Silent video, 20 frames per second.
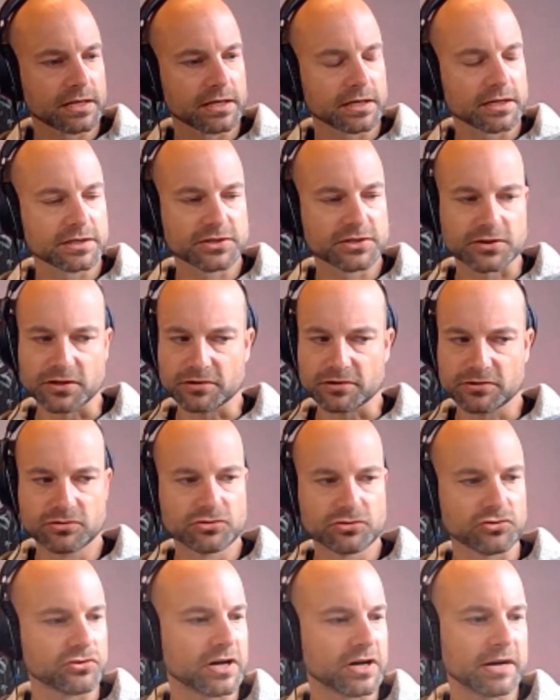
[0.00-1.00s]
sort of
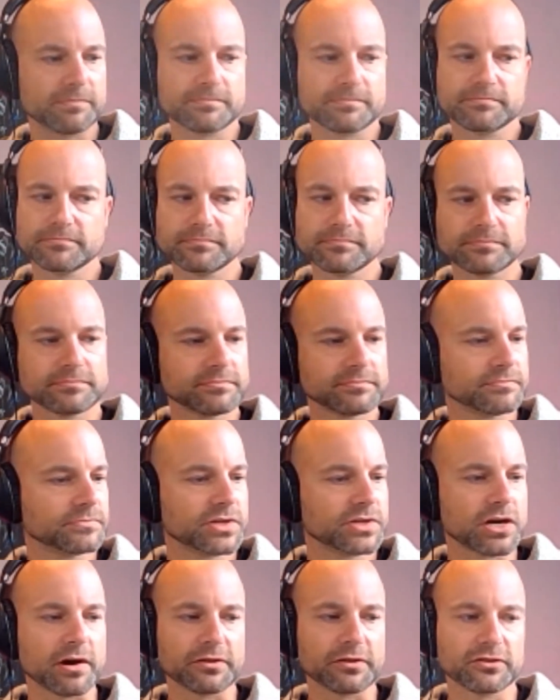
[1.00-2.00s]
grew up
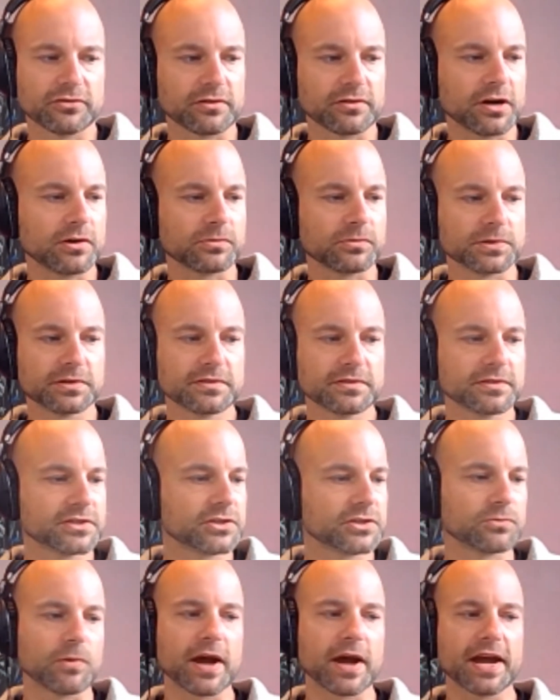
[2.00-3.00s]
going through a whole
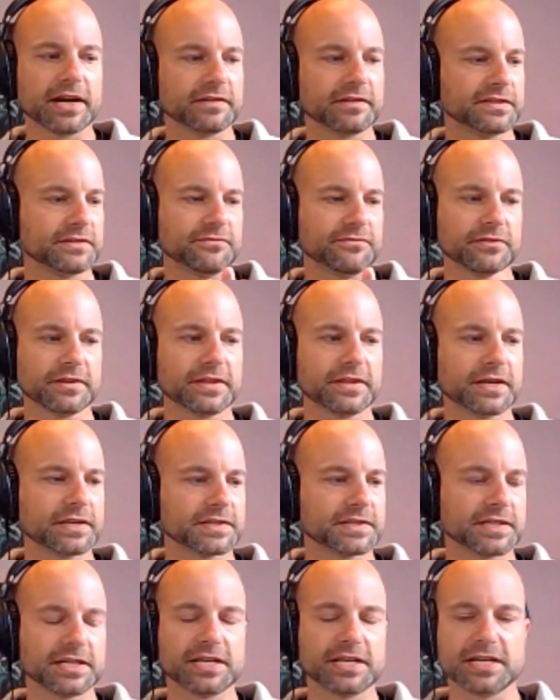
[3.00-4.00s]
swag of different
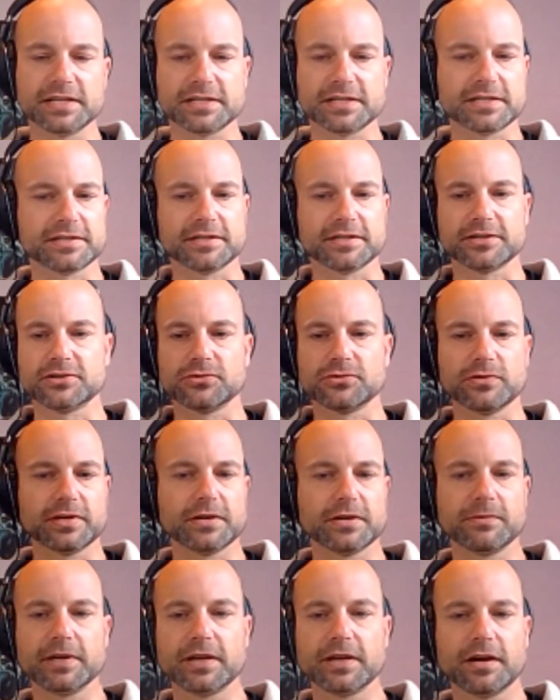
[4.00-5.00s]
things. And again, this is the story
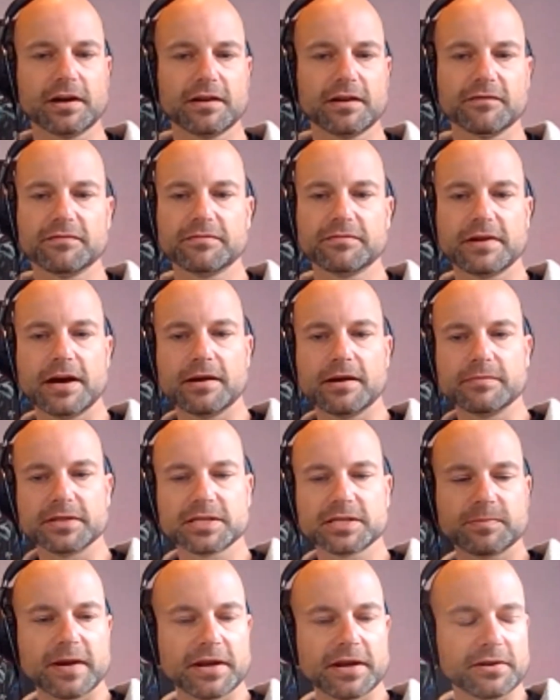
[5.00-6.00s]
that we can kind of
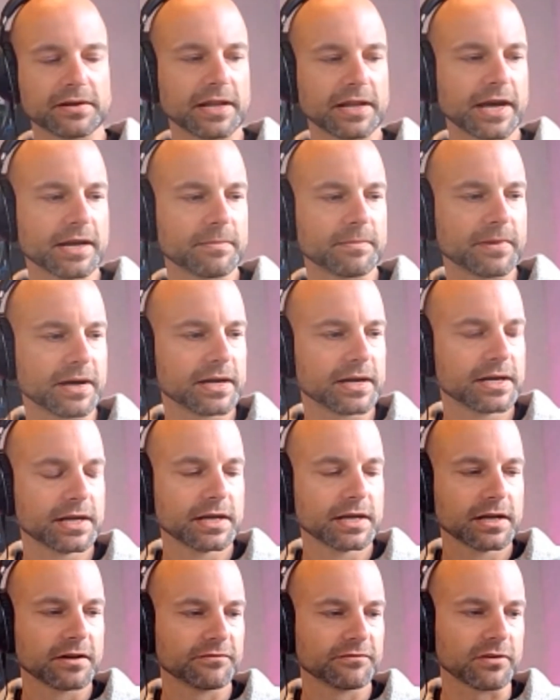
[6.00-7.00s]
expand on later. But
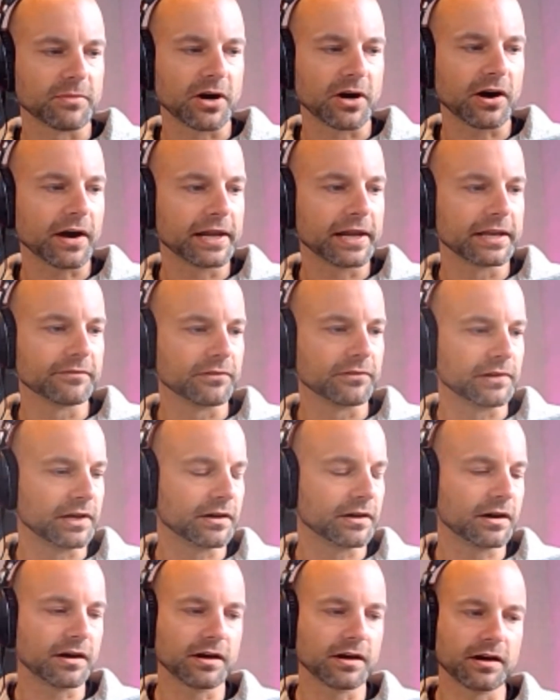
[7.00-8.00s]
from a high level,
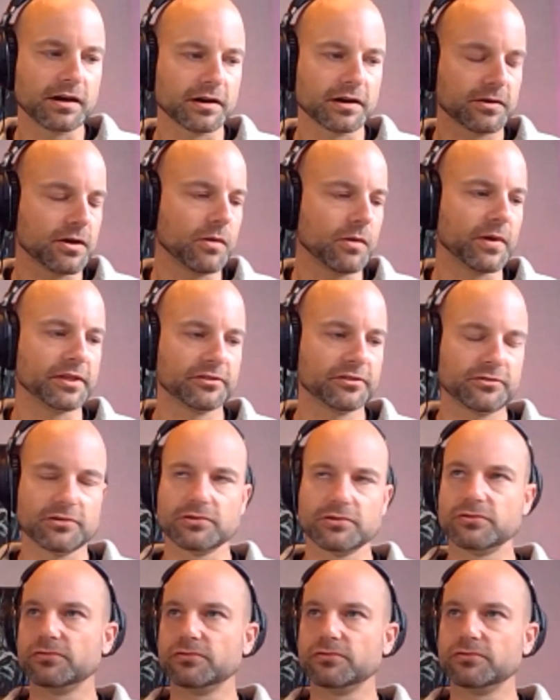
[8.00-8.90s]
I went through